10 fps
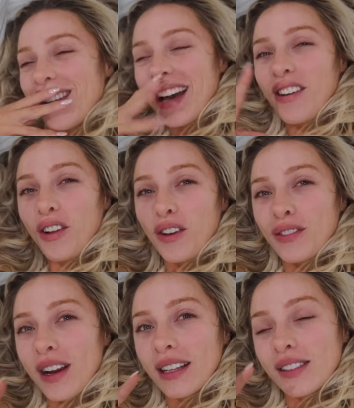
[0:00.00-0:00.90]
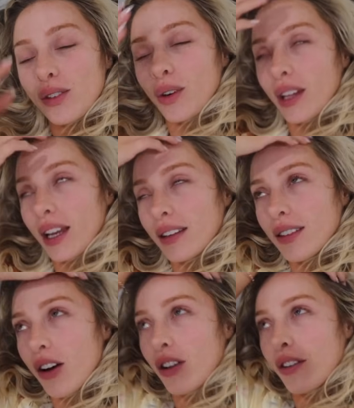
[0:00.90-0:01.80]
And all our friends, or like
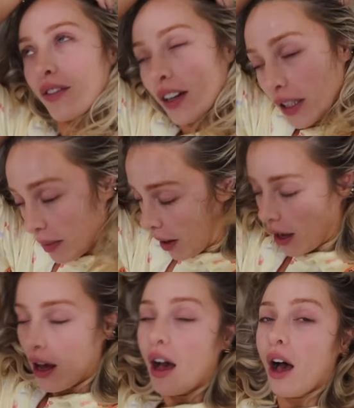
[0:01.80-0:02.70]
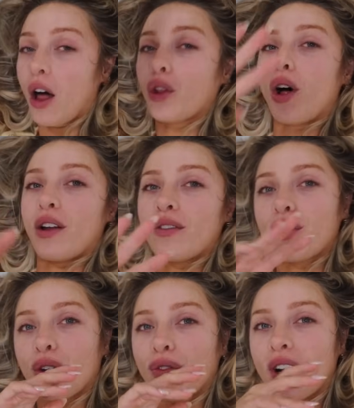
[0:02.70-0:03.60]
not all our friends, but a lot of
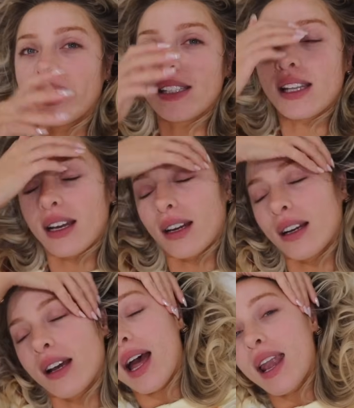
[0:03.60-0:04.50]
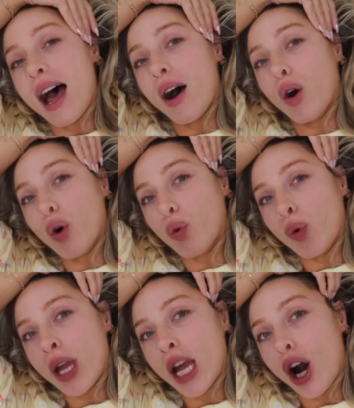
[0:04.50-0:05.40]
good friends there. And now
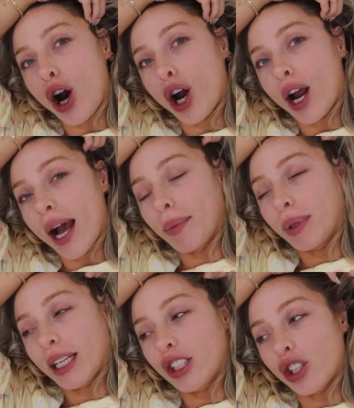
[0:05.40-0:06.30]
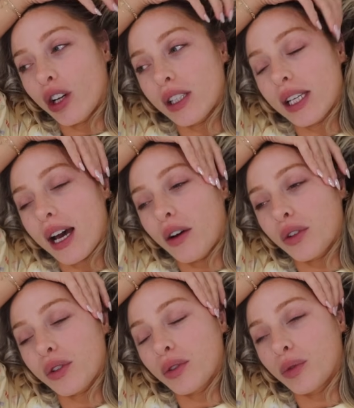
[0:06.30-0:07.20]
we are at Blake and John's
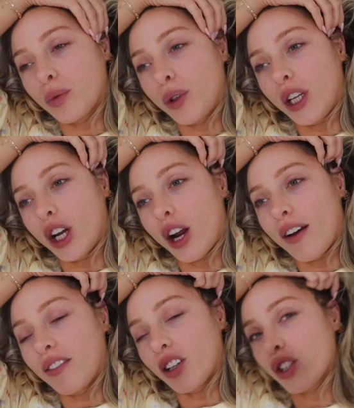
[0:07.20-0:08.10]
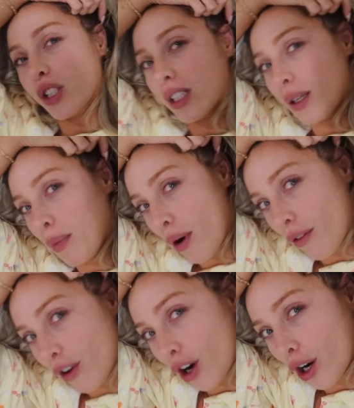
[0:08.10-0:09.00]
house. We are having a little
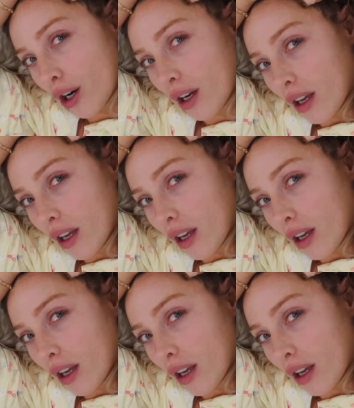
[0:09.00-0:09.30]
sleepover.